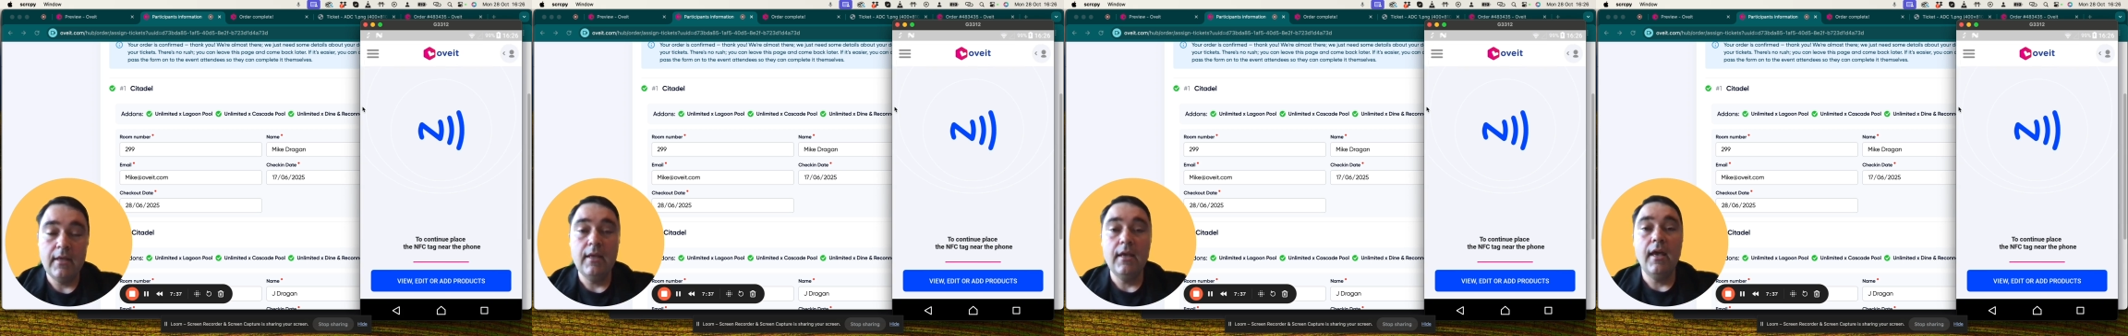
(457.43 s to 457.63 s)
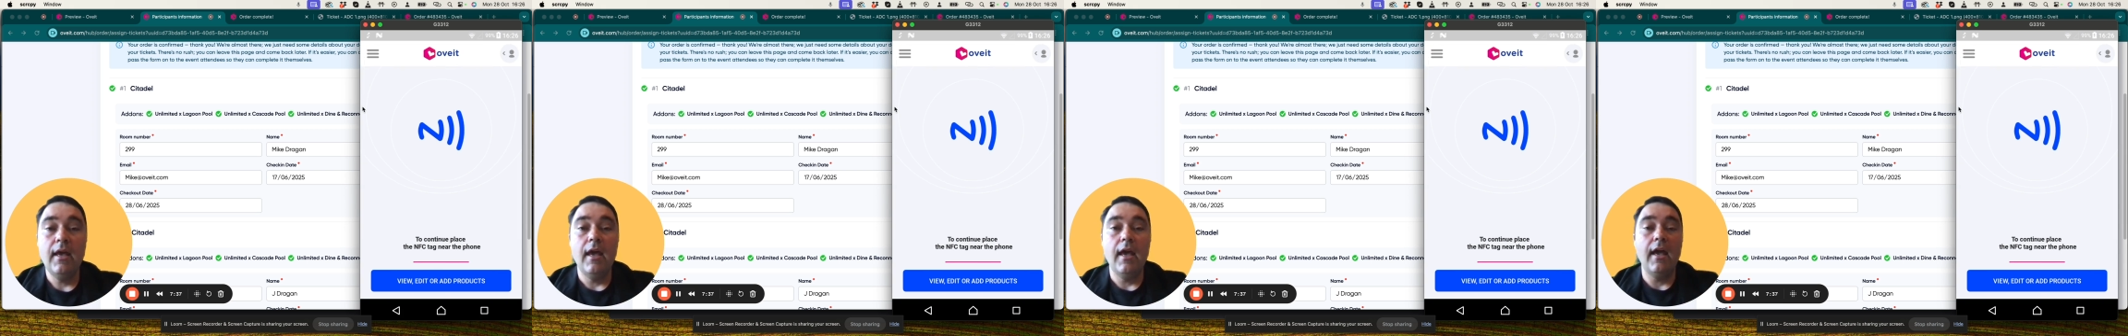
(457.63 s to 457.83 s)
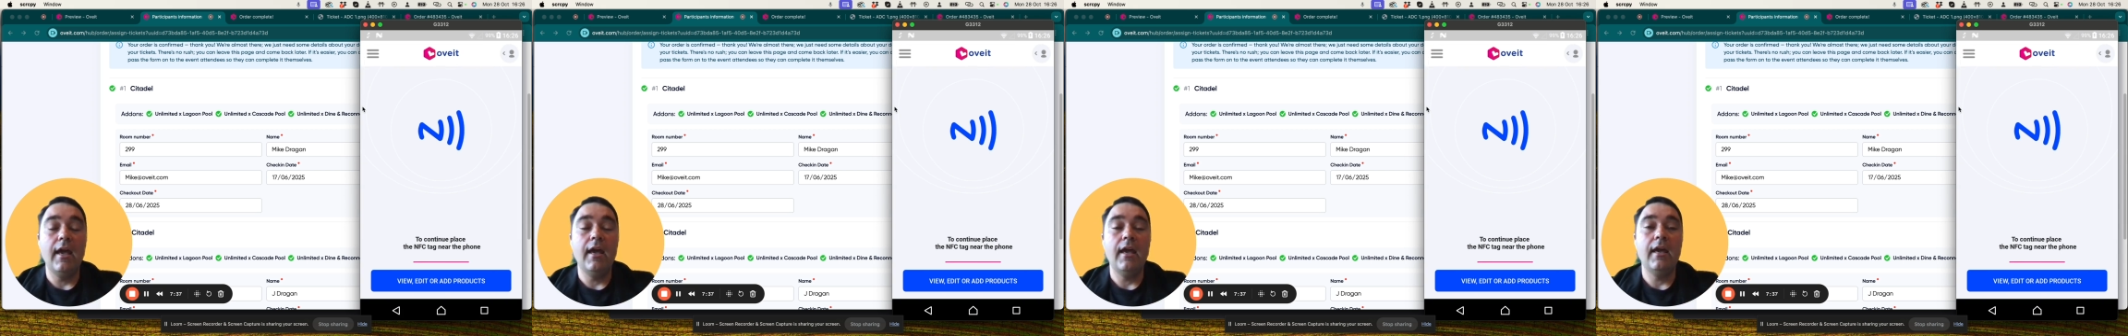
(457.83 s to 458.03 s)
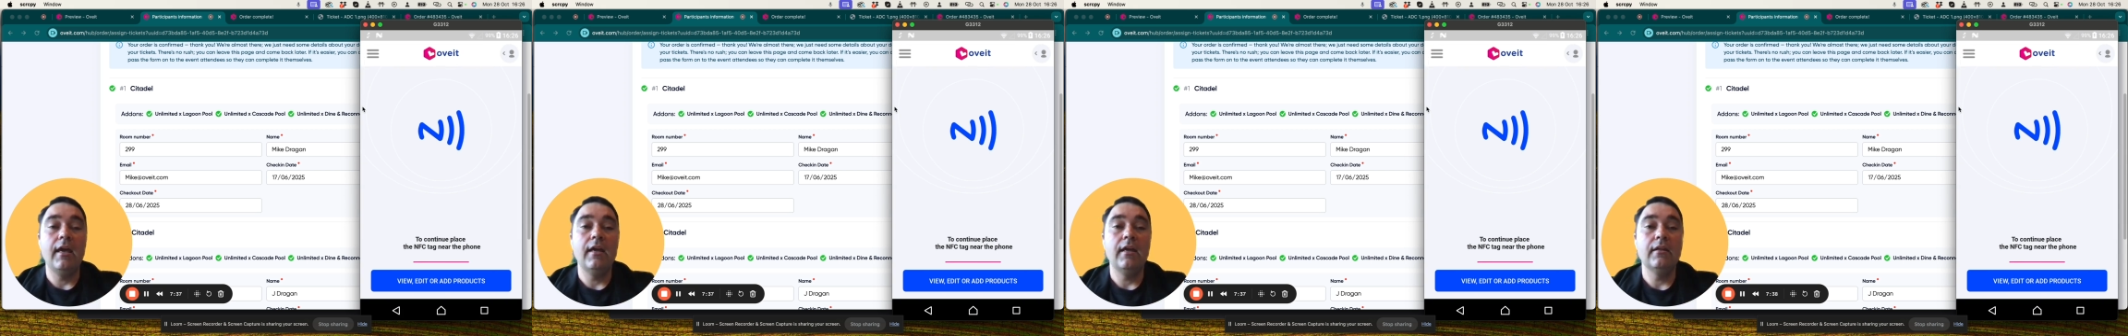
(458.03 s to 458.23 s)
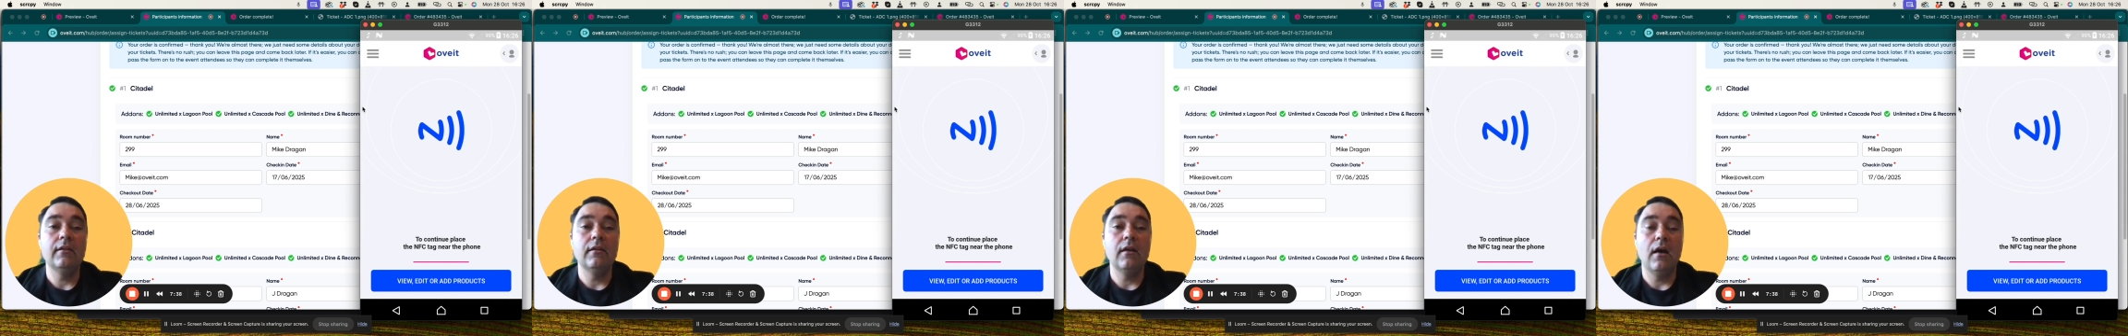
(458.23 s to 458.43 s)

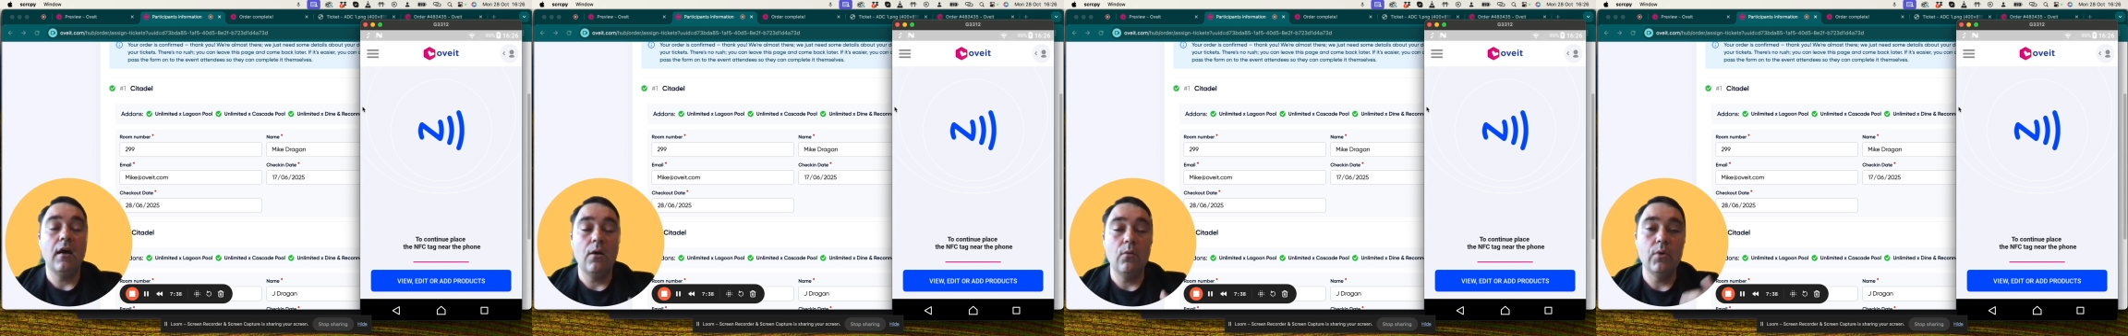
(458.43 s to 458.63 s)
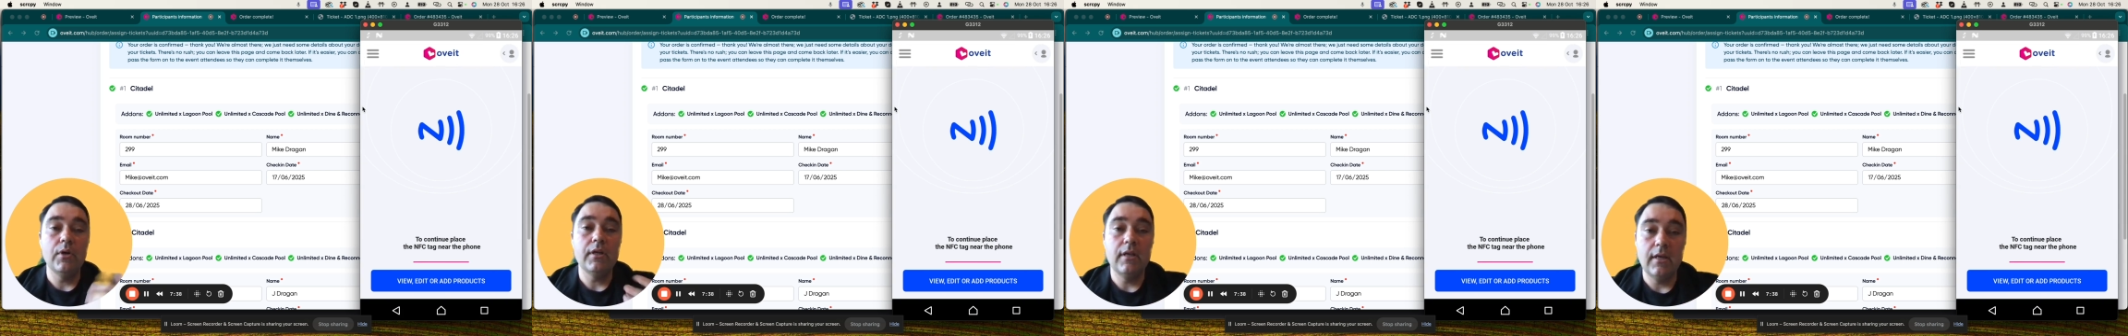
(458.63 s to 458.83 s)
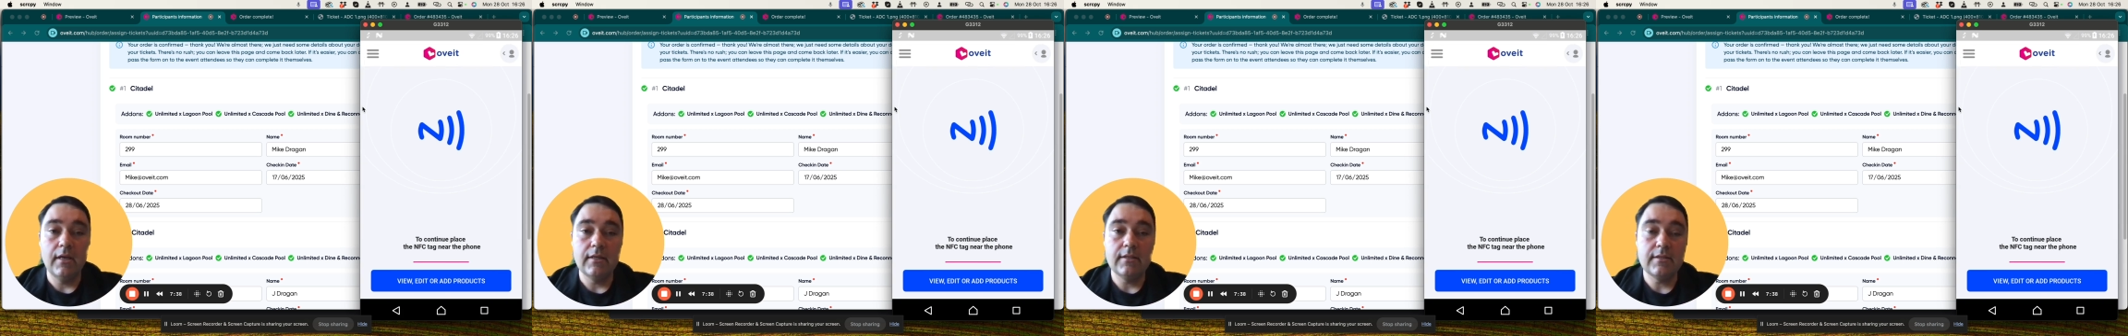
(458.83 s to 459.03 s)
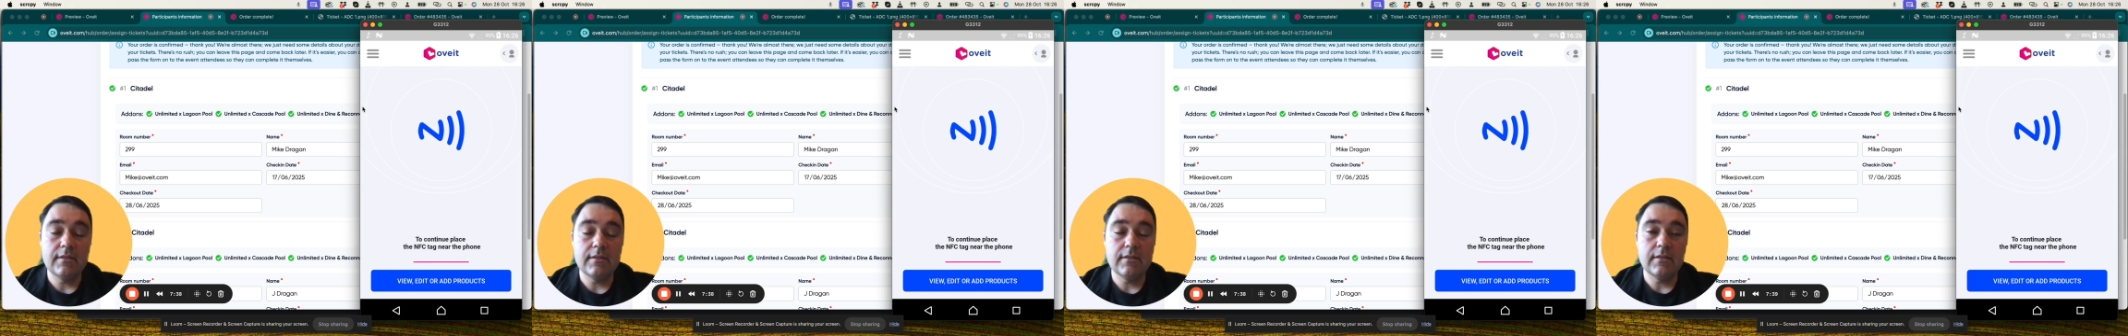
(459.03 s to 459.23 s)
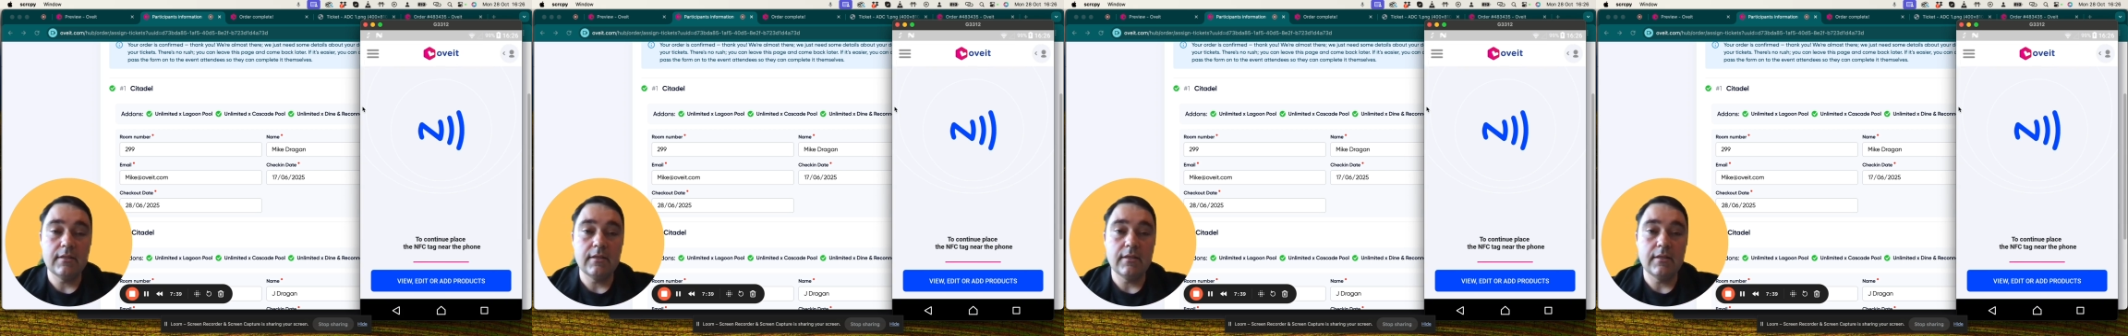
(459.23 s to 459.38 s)
and our guests